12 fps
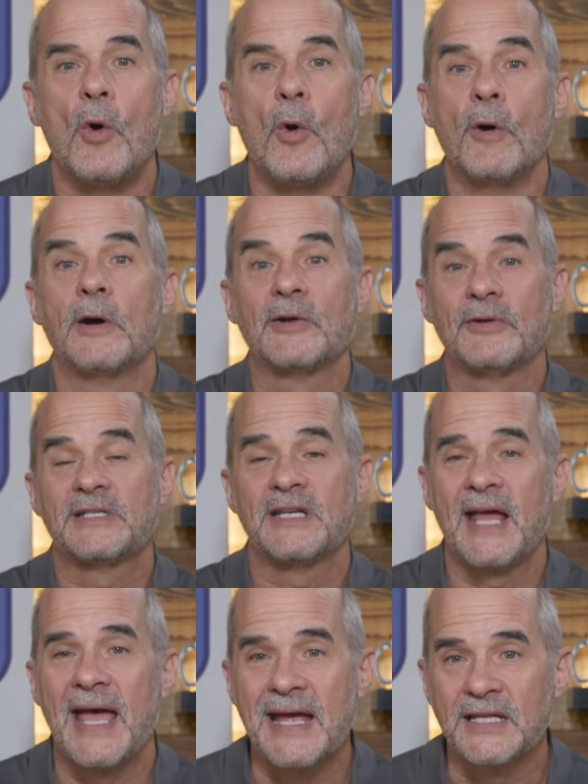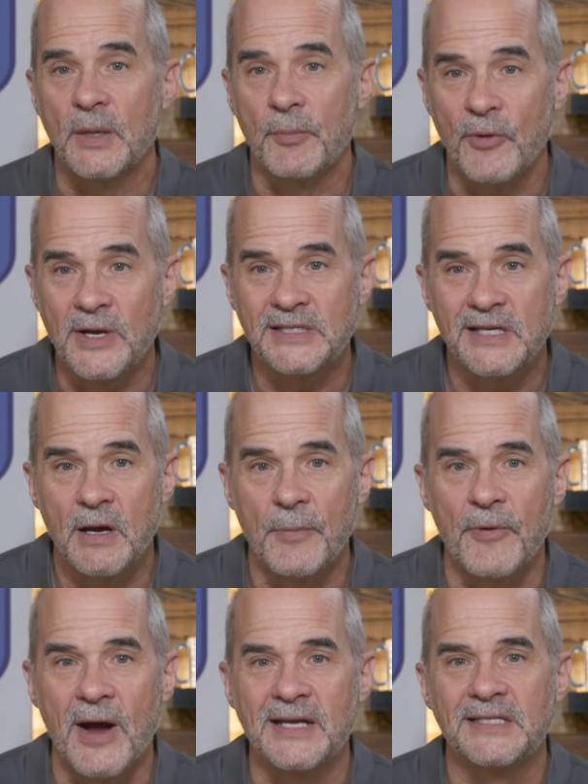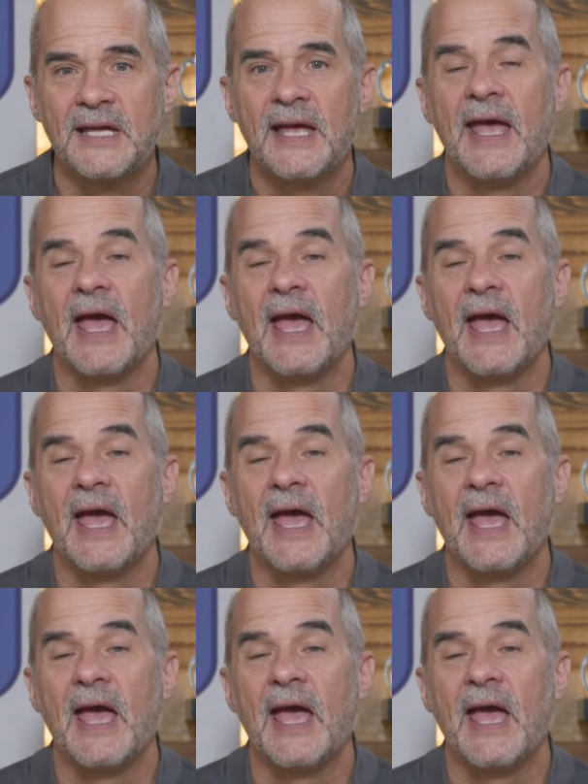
Order today at the pre-sale price